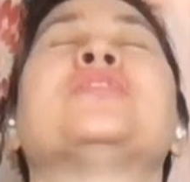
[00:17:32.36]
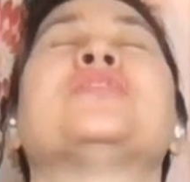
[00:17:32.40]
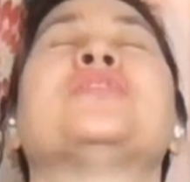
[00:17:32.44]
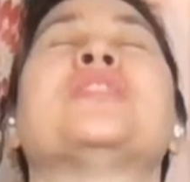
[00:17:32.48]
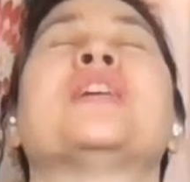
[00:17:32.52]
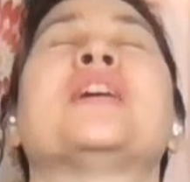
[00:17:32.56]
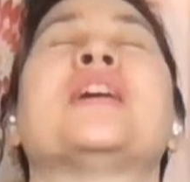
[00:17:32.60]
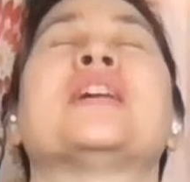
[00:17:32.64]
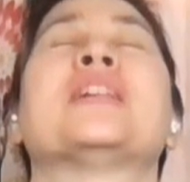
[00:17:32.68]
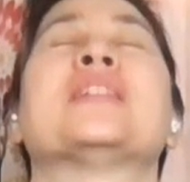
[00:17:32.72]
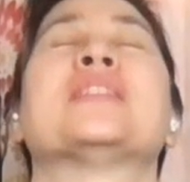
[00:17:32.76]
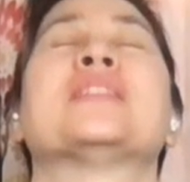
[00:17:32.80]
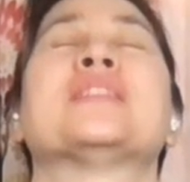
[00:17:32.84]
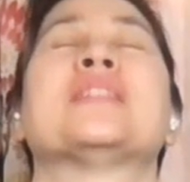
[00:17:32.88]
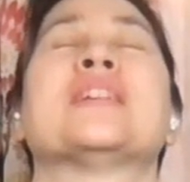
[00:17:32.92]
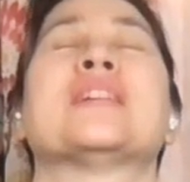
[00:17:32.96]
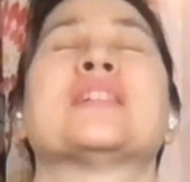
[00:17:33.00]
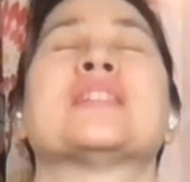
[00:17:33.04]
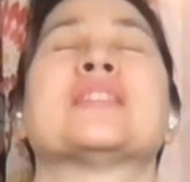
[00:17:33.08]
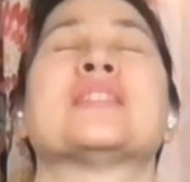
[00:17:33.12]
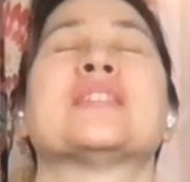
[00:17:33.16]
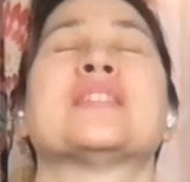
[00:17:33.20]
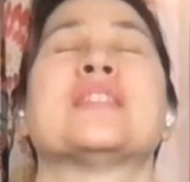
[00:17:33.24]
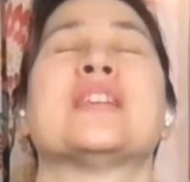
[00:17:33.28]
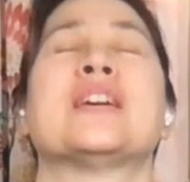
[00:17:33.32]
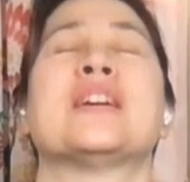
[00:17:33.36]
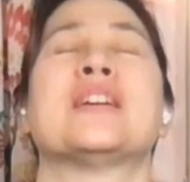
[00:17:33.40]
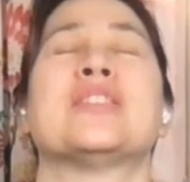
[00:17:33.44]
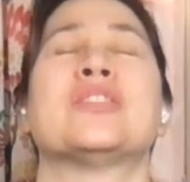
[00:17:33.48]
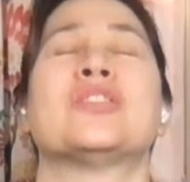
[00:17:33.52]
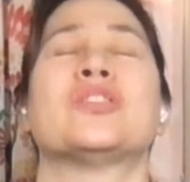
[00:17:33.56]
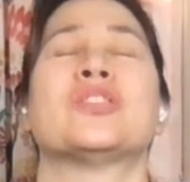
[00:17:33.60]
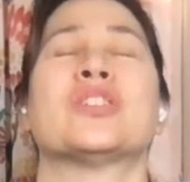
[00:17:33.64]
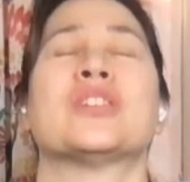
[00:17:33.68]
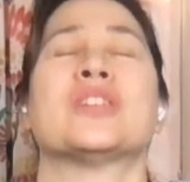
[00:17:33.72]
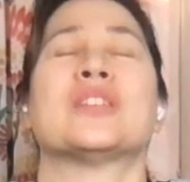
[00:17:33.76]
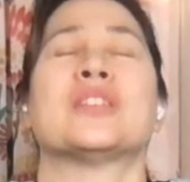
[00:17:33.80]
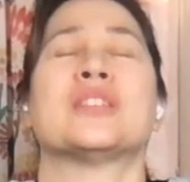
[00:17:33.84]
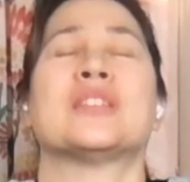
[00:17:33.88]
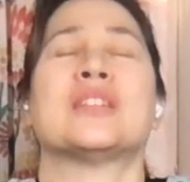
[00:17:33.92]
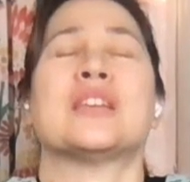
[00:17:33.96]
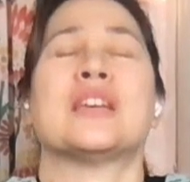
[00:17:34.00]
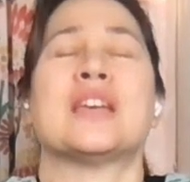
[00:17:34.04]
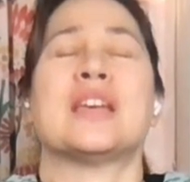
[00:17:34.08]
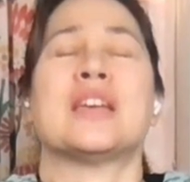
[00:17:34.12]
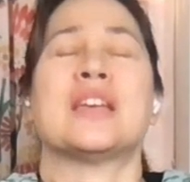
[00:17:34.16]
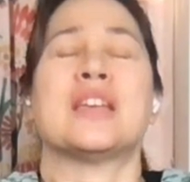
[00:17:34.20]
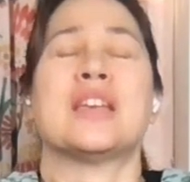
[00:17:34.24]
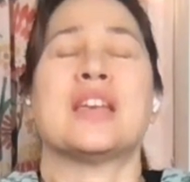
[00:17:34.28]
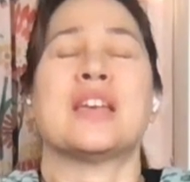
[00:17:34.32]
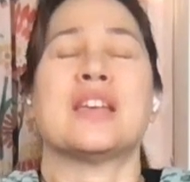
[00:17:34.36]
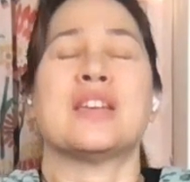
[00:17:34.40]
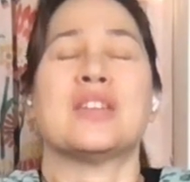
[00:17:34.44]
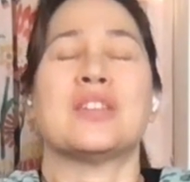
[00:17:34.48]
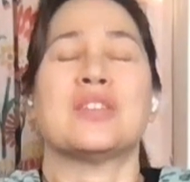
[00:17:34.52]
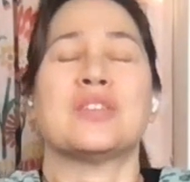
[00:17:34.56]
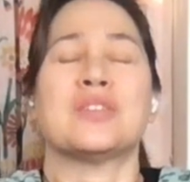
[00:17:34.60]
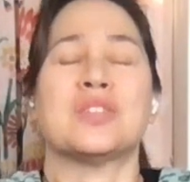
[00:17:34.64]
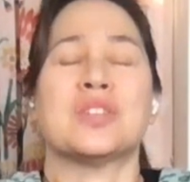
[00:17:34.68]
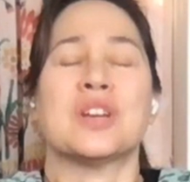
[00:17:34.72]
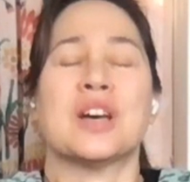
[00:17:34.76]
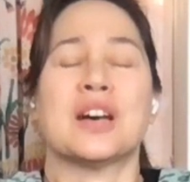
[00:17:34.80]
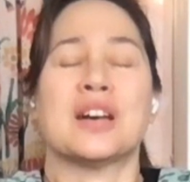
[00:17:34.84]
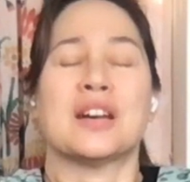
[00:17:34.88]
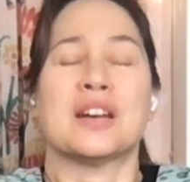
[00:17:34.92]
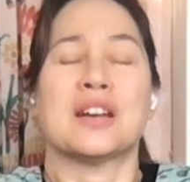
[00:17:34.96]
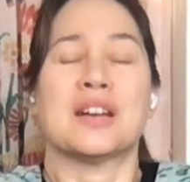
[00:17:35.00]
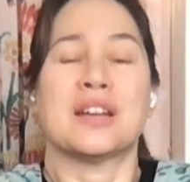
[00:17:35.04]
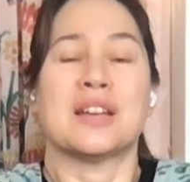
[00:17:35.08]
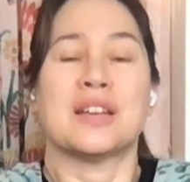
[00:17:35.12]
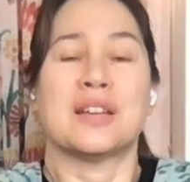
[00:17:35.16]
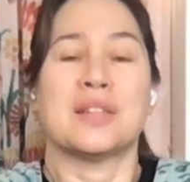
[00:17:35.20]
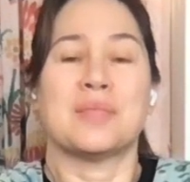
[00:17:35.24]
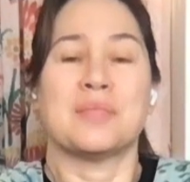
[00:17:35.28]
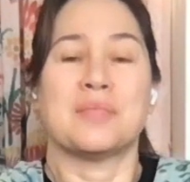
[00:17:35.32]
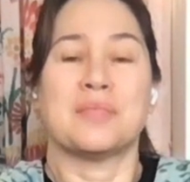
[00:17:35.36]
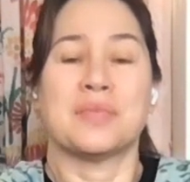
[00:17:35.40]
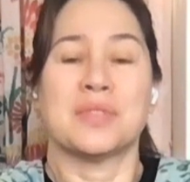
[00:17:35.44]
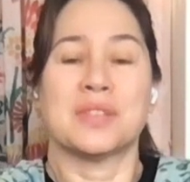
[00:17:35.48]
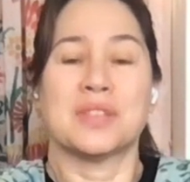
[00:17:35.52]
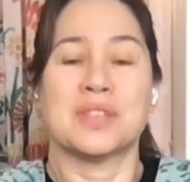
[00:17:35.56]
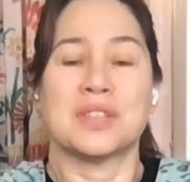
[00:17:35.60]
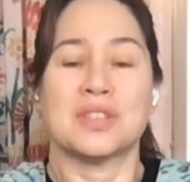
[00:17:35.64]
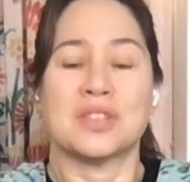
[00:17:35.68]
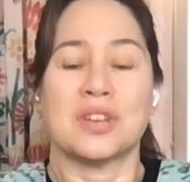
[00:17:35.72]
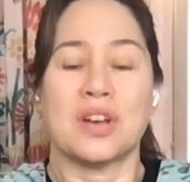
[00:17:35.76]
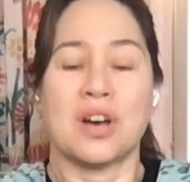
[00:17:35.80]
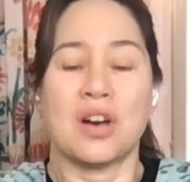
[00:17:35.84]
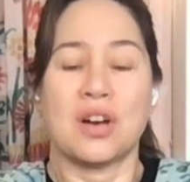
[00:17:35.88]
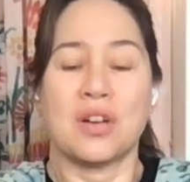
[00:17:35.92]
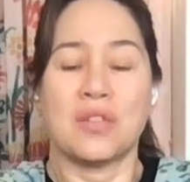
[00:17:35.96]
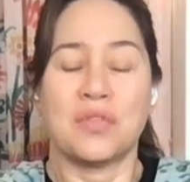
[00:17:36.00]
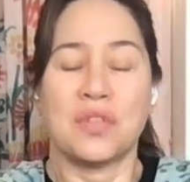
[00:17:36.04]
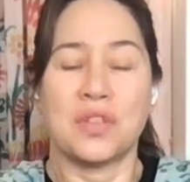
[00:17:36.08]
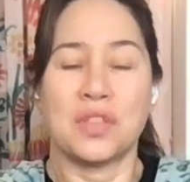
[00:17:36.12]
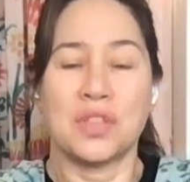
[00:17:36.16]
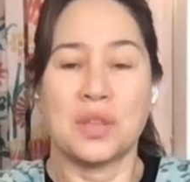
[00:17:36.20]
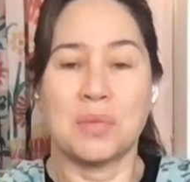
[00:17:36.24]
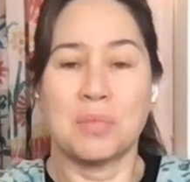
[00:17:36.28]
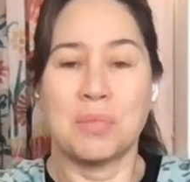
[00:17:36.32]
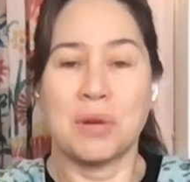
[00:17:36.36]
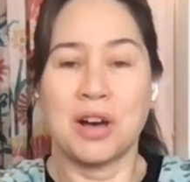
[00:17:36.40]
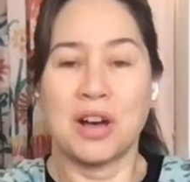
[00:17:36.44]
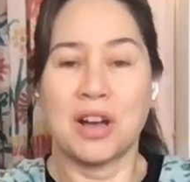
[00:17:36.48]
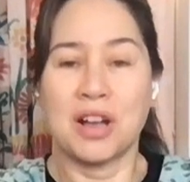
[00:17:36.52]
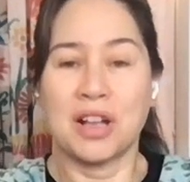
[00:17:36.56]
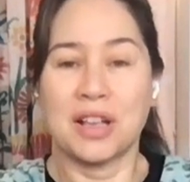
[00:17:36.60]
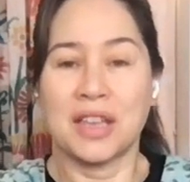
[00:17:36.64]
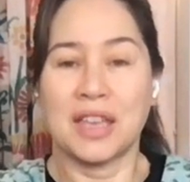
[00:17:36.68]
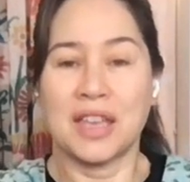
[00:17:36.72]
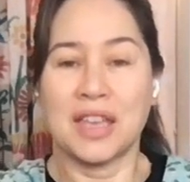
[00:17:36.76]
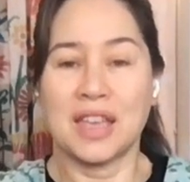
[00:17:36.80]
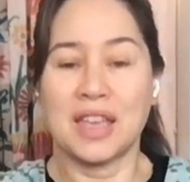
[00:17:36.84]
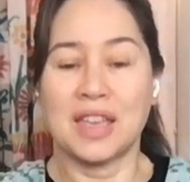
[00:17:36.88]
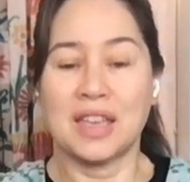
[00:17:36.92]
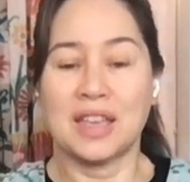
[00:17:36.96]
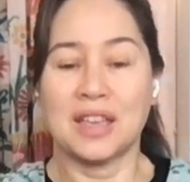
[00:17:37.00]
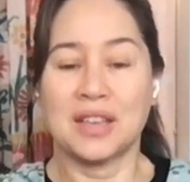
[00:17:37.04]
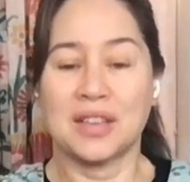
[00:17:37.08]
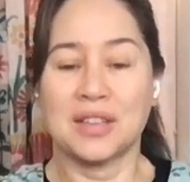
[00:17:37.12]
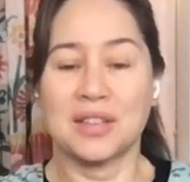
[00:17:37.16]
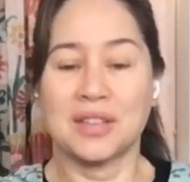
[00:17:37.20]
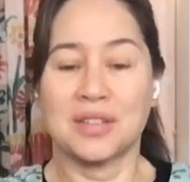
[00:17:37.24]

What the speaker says: your next exhalation, taking your time, soften the body,